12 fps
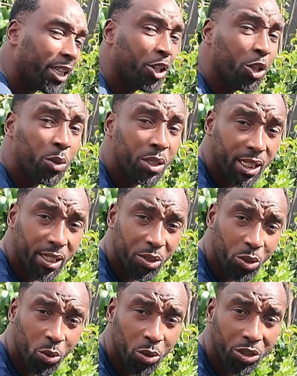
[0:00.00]
use this
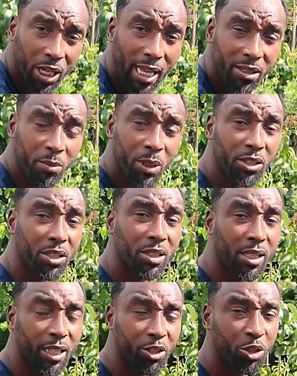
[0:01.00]
torch as much as
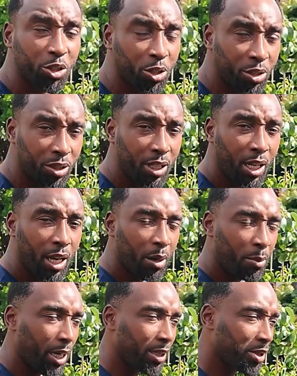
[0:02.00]
I should,
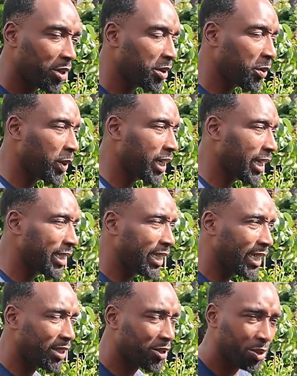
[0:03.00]
but it's only when I
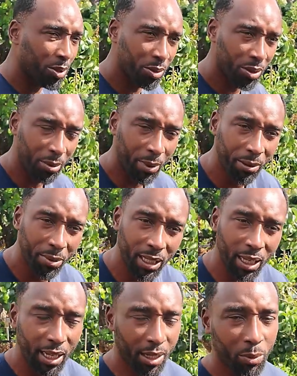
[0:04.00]
need to. So maybe
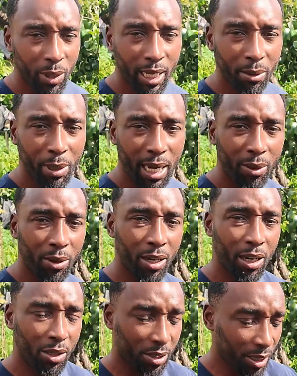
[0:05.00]
like we had a power
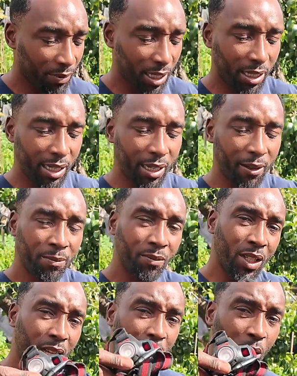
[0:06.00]
cut or something like that.
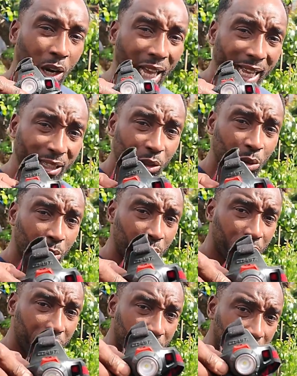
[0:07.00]
Got a head
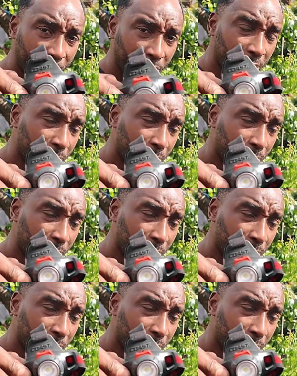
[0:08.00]
torch to be able to